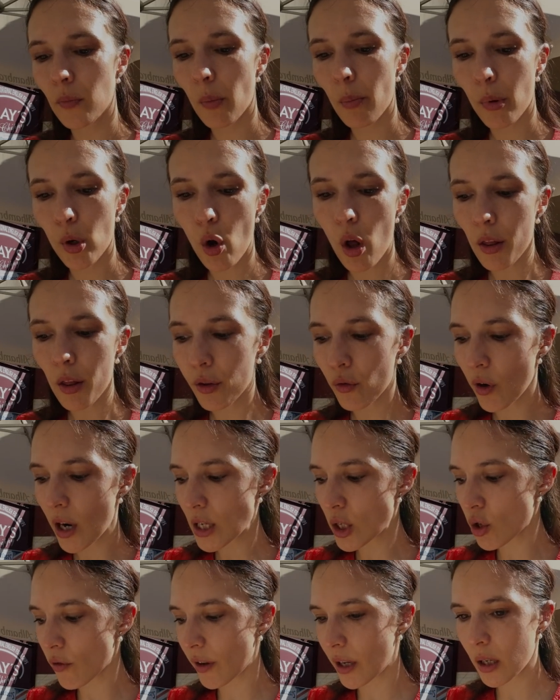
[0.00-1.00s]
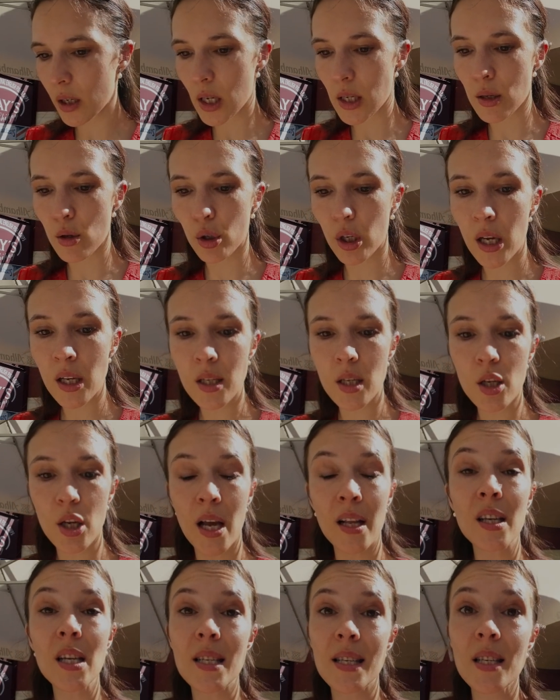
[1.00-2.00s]
But all the rest of it is looking,
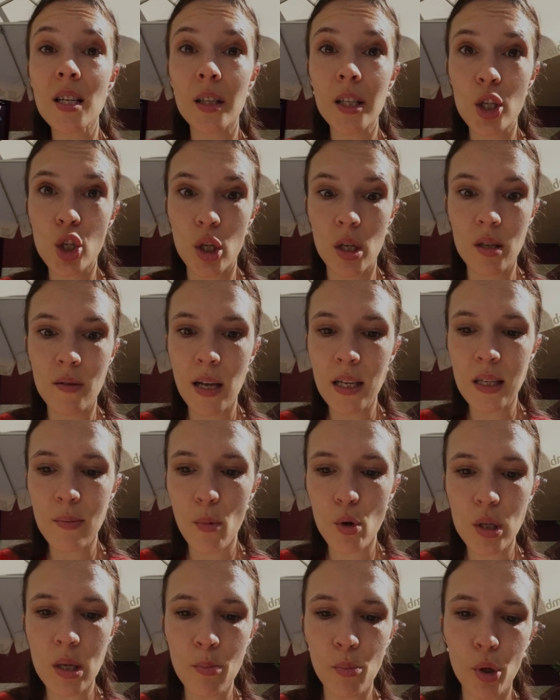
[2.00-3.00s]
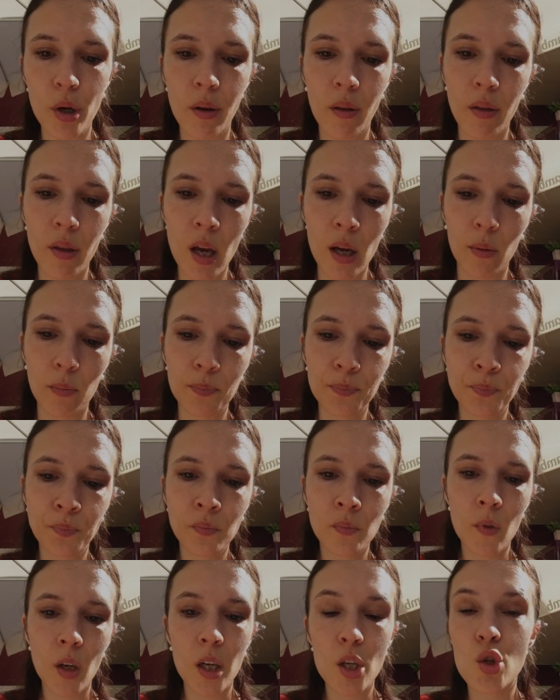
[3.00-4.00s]
and it's delicious. That's the most important thing.
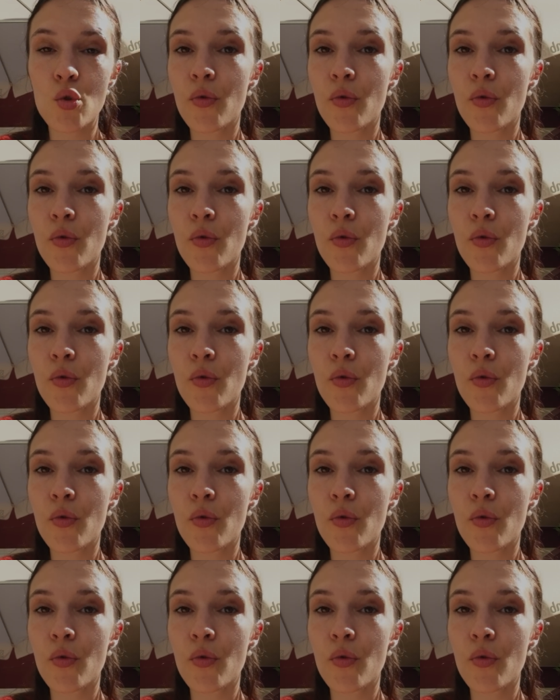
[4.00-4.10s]
It's